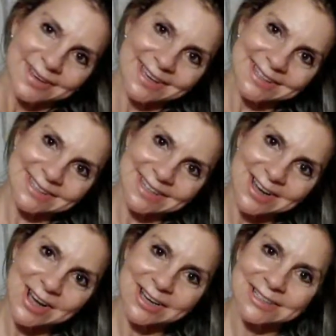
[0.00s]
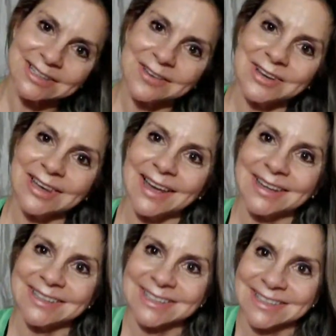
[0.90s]
Kisses and hugs, love and
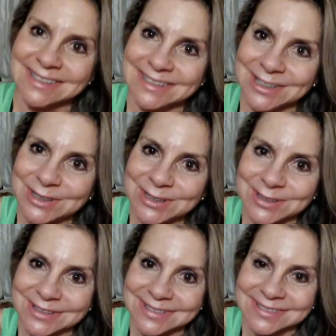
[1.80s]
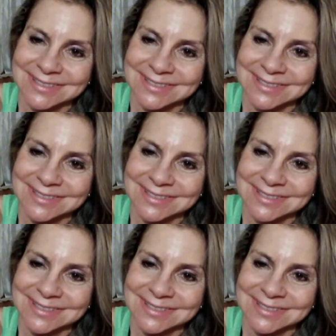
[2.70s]
light. See you soon.